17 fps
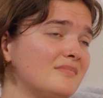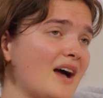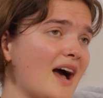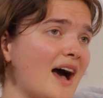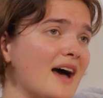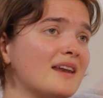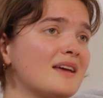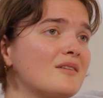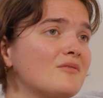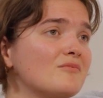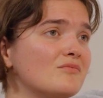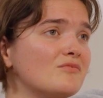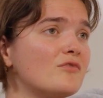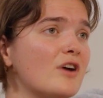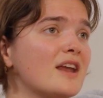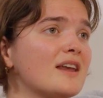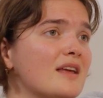had it
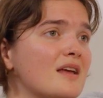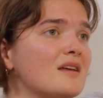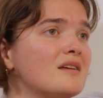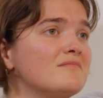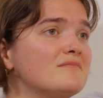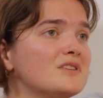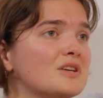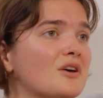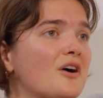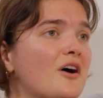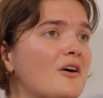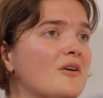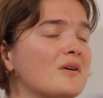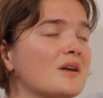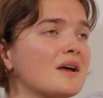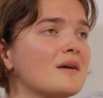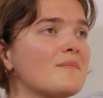ready to
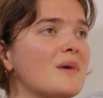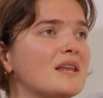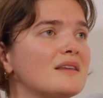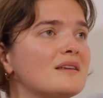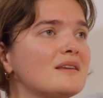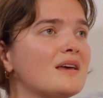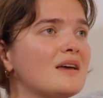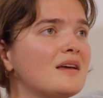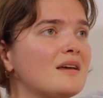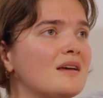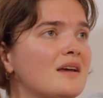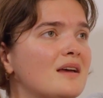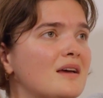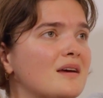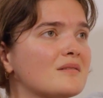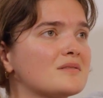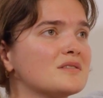go, and I amended it
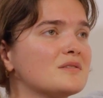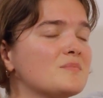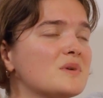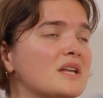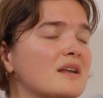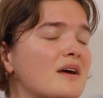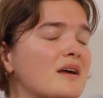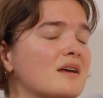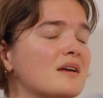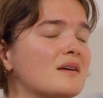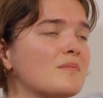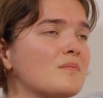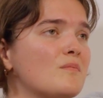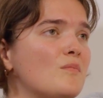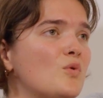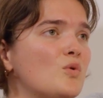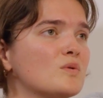to be like
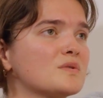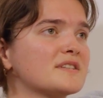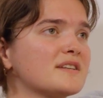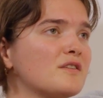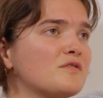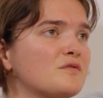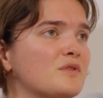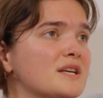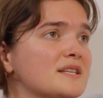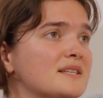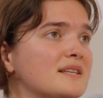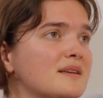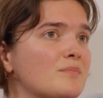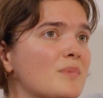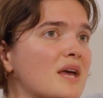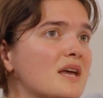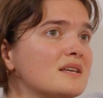more
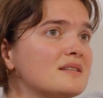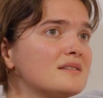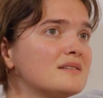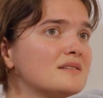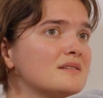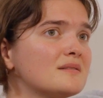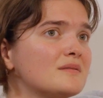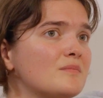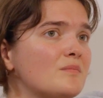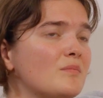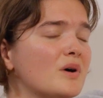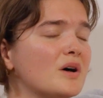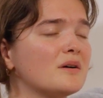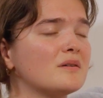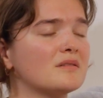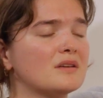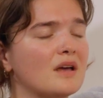southwesty based.
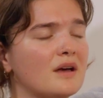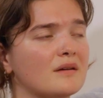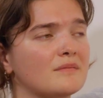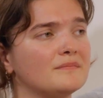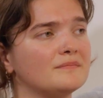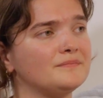But yeah.